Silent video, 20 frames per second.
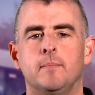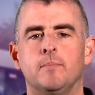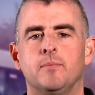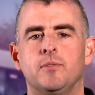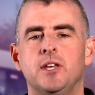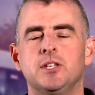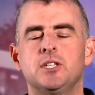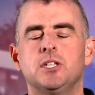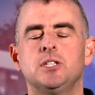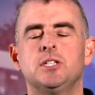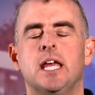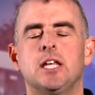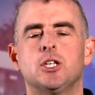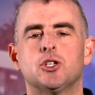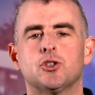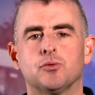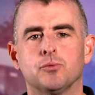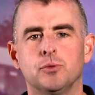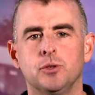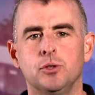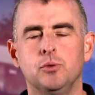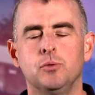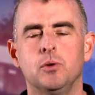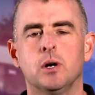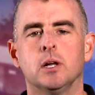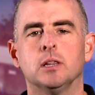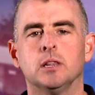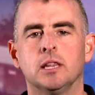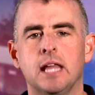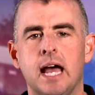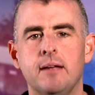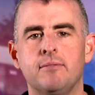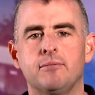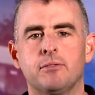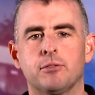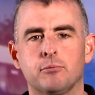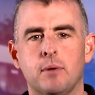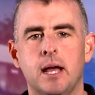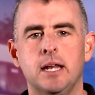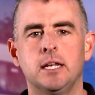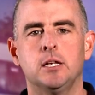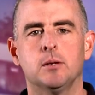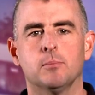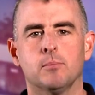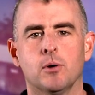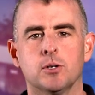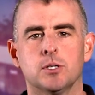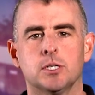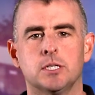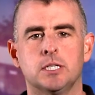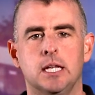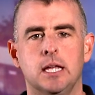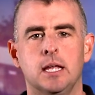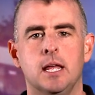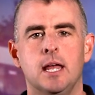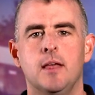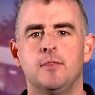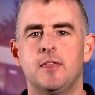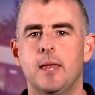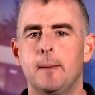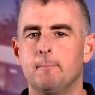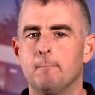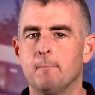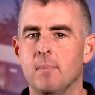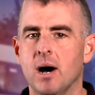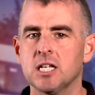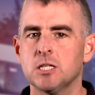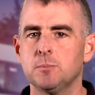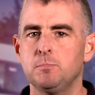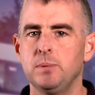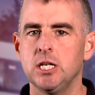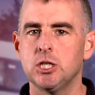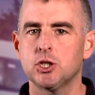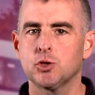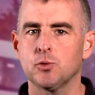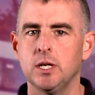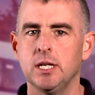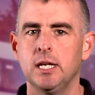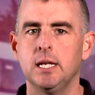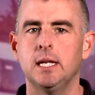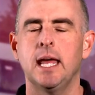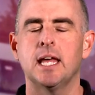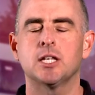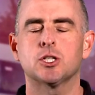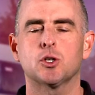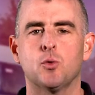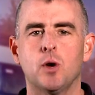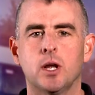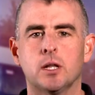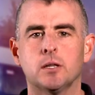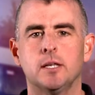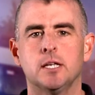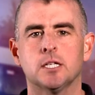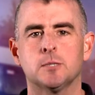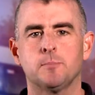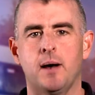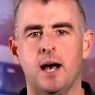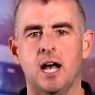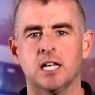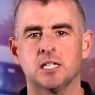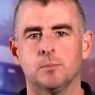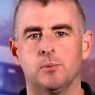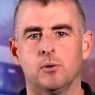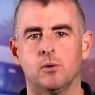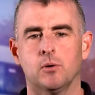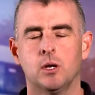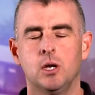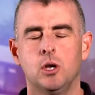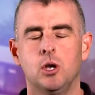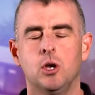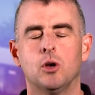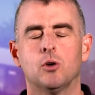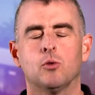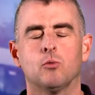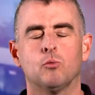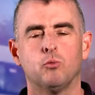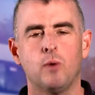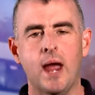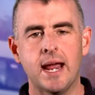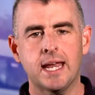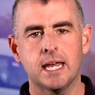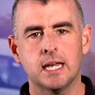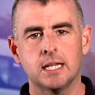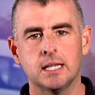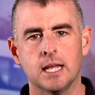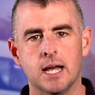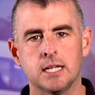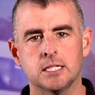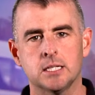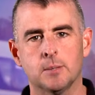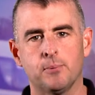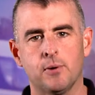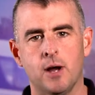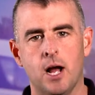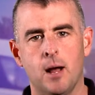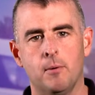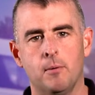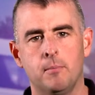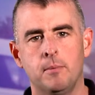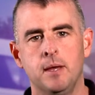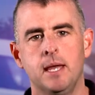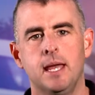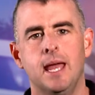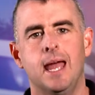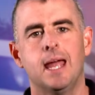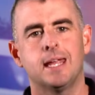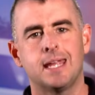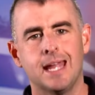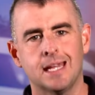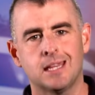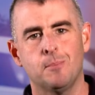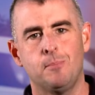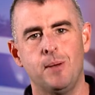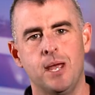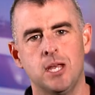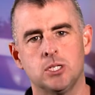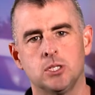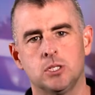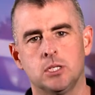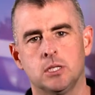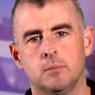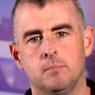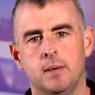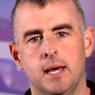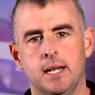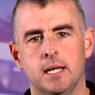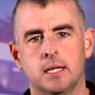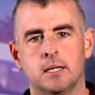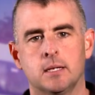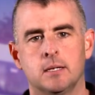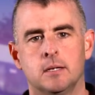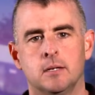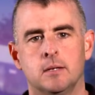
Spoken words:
This is a true life-threatening emergency that must be treated as quickly as possible. Recognize the problem and get the patient to the medic.